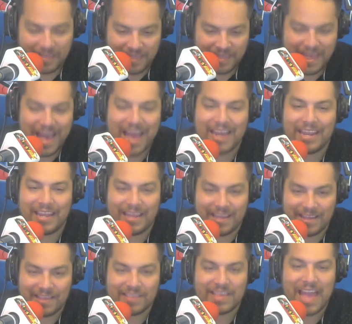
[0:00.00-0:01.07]
That
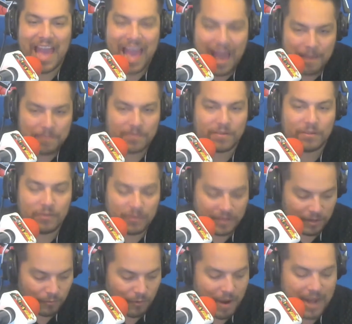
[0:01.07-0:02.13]
is
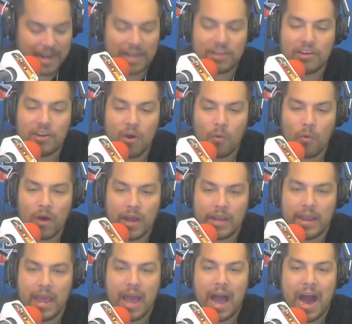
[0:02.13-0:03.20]
absolutely right. And you know what?
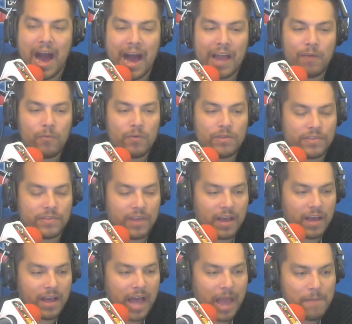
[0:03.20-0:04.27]
I
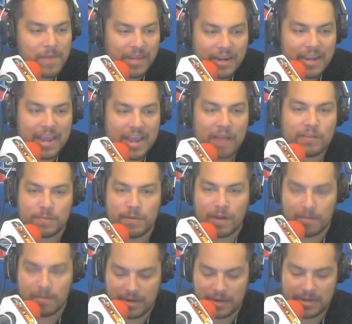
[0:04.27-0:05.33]
made an announcement
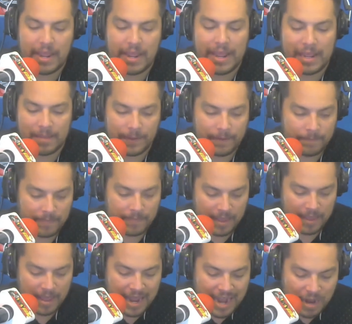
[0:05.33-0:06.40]
on Monday, Amy.
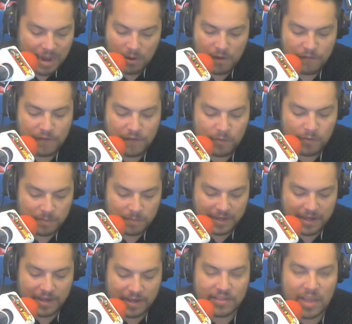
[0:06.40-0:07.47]
And I don't know if it was
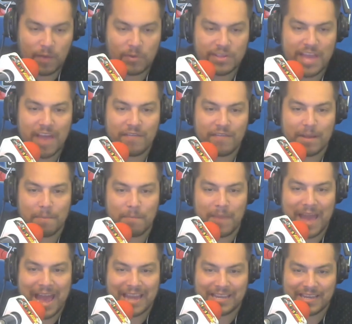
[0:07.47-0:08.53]
because I was having a
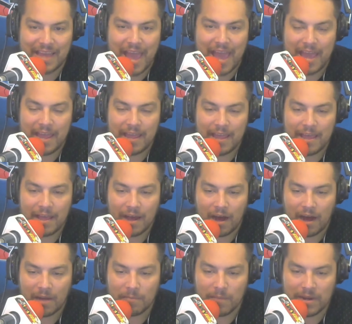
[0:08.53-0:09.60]
bad day
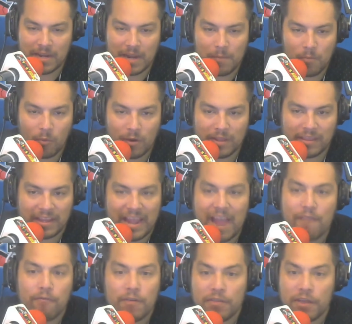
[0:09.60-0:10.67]
on Monday morning, like
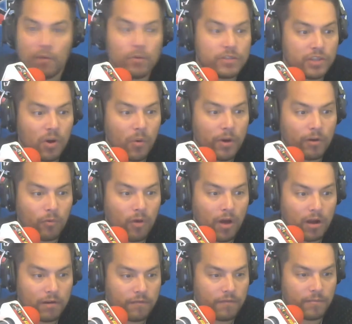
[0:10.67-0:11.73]
everything was going
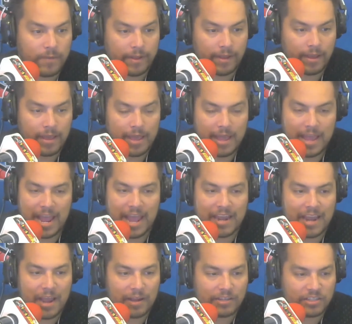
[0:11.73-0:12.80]
wrong for me.
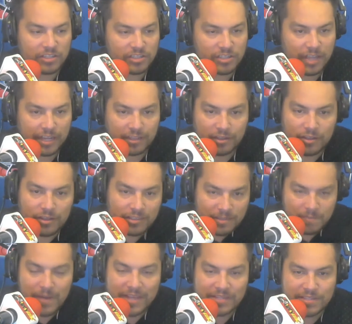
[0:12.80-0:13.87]
And I just looked
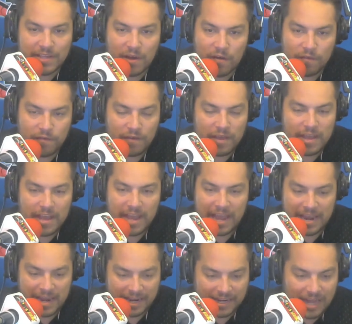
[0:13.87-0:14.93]
at myself
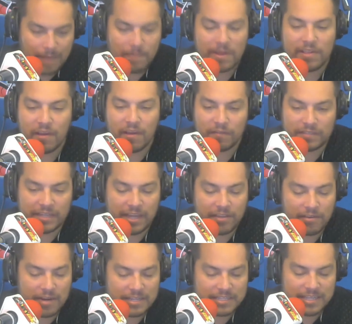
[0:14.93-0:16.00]
and I got myself together
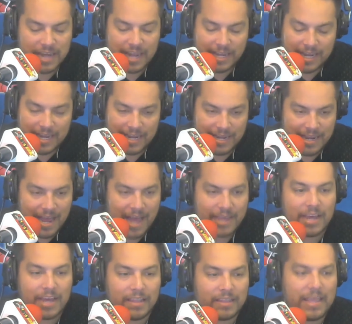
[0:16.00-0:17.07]
and I said, I cannot
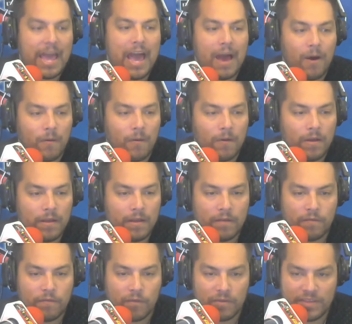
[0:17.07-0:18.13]
allow
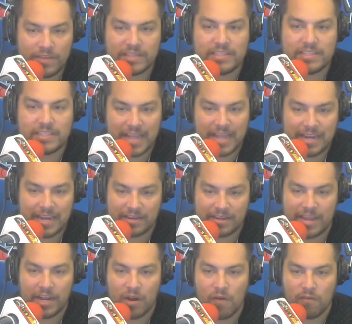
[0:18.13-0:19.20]
for this day to
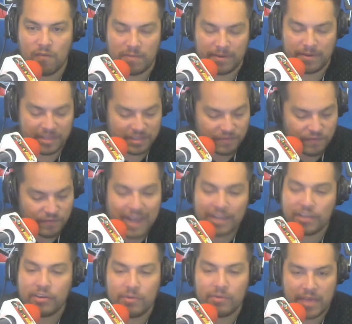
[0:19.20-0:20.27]
take over me. Because if I
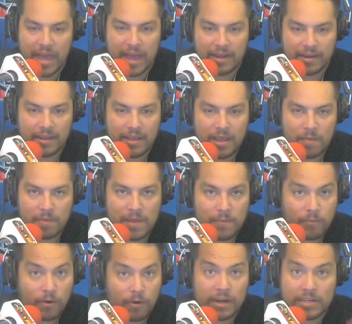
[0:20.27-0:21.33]
do that,
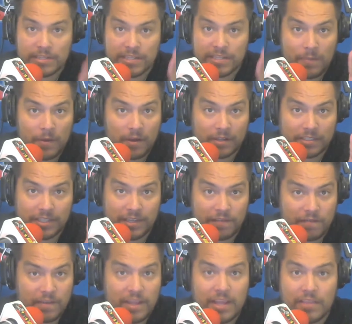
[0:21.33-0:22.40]
people are going to see me on
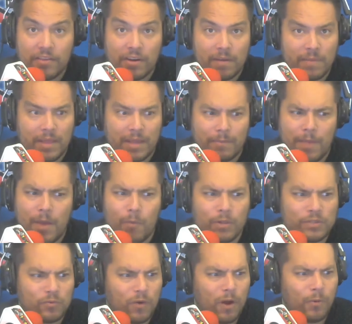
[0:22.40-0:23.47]
TV and they're going to be like, man,
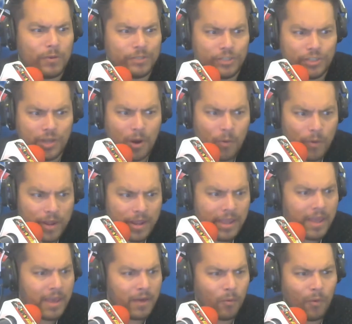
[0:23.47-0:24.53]
what's wrong with Joey?
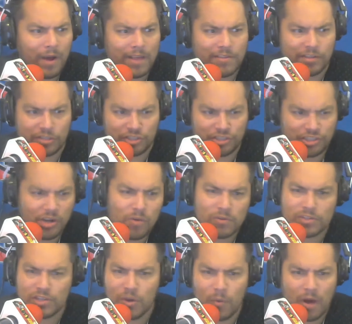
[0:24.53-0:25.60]
Why is his show
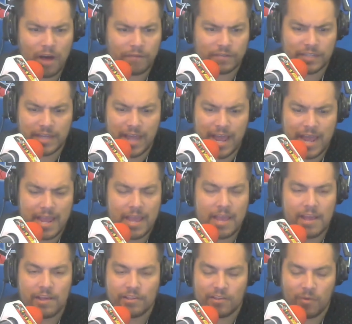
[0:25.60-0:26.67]
so off today?
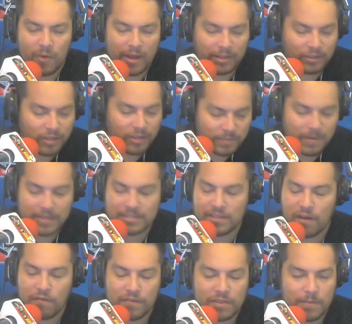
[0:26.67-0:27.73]
So I looked
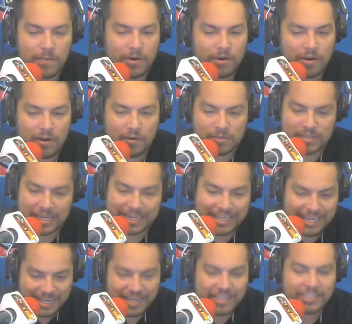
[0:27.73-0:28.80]
myself in the mirror and I was like,
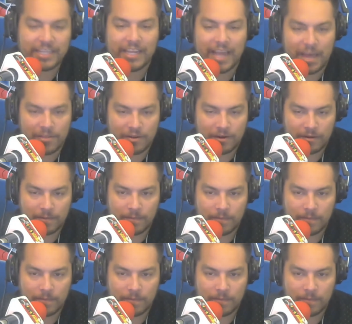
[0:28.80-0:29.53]
get it together.